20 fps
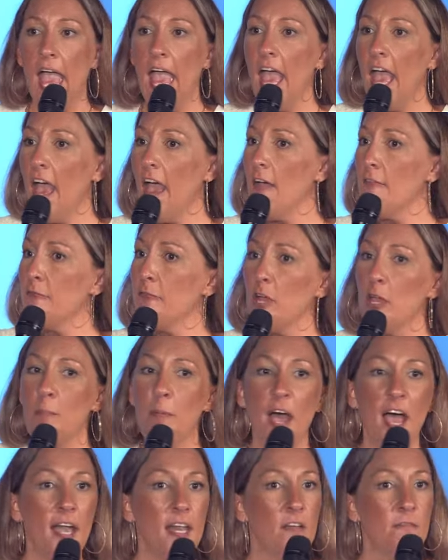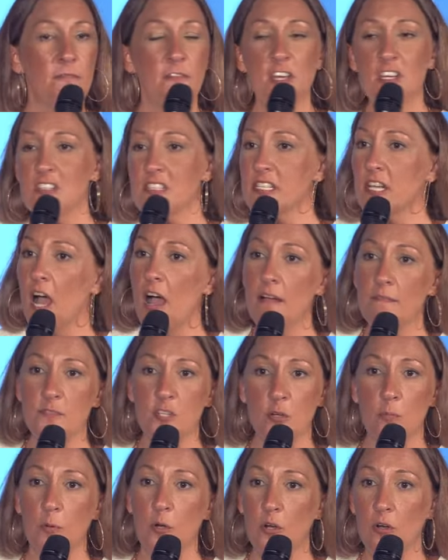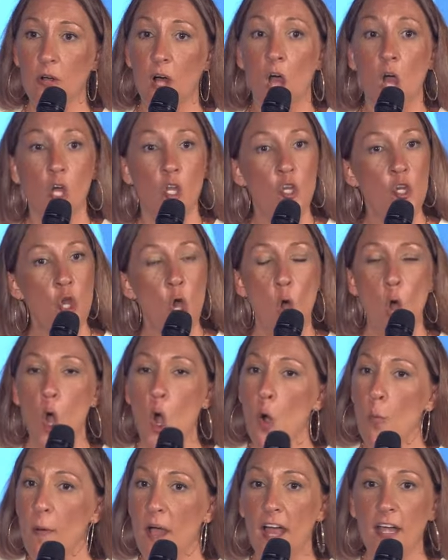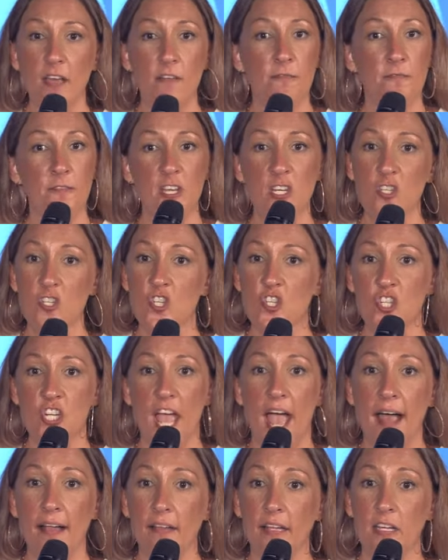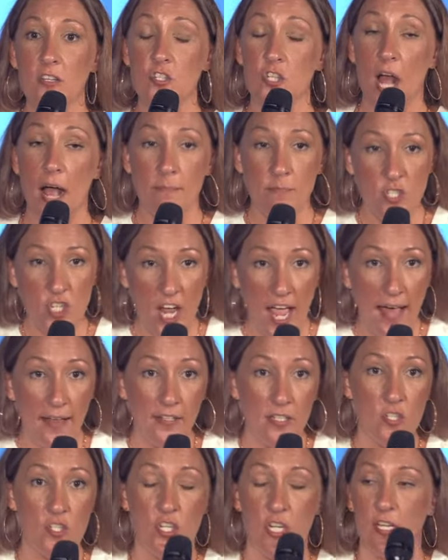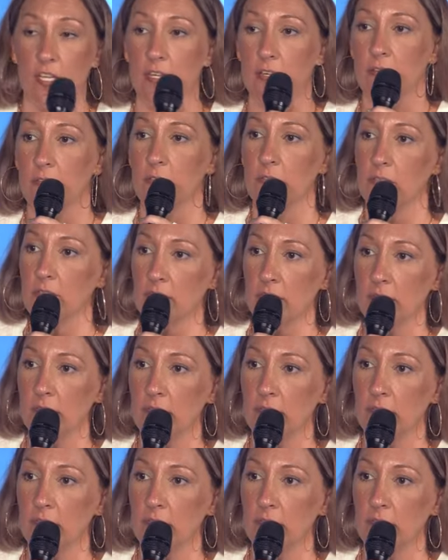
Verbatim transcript: Everybody feels comfortable. Nobody feels challenged. I'm challenging you.